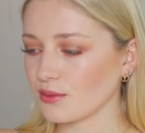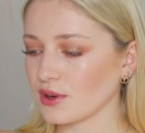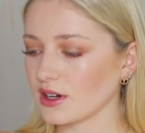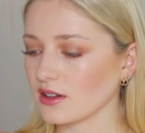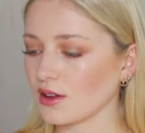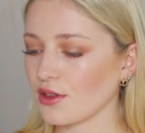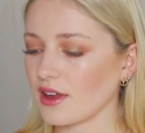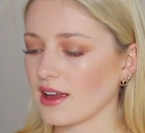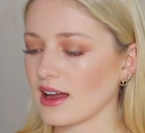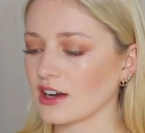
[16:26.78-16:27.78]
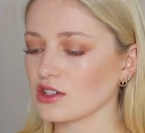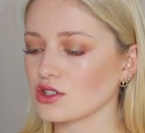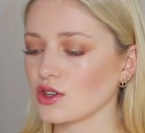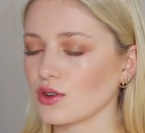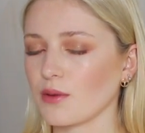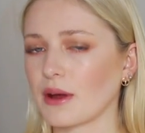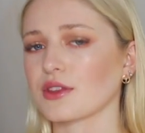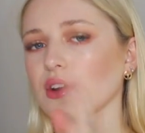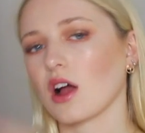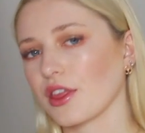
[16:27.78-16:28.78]
from Pretty Little Thing. I just don't know about
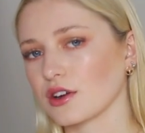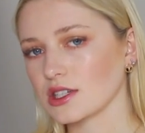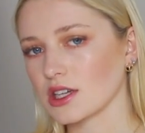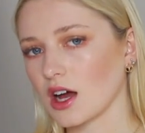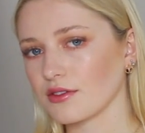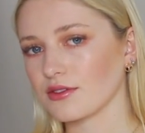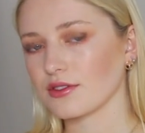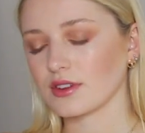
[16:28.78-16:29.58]
their other stuff.